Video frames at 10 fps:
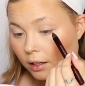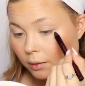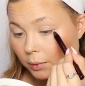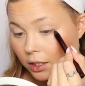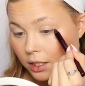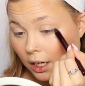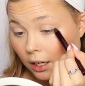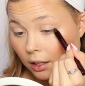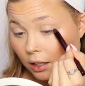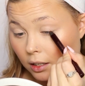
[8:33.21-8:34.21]
And then I'm gonna
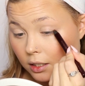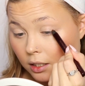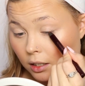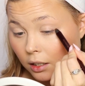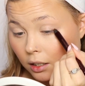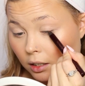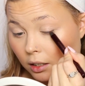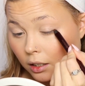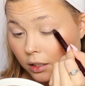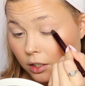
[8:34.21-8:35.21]
take this,
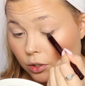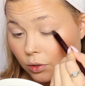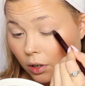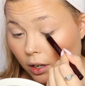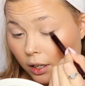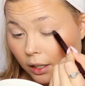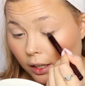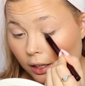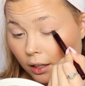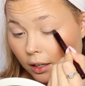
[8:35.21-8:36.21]
kind of draw it
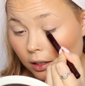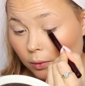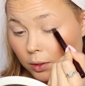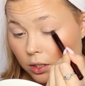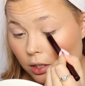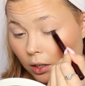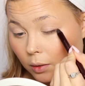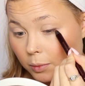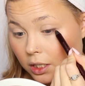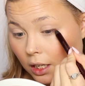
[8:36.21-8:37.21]
like, I think we'll start
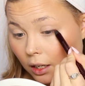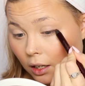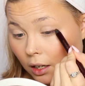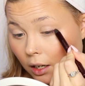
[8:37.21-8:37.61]
almost like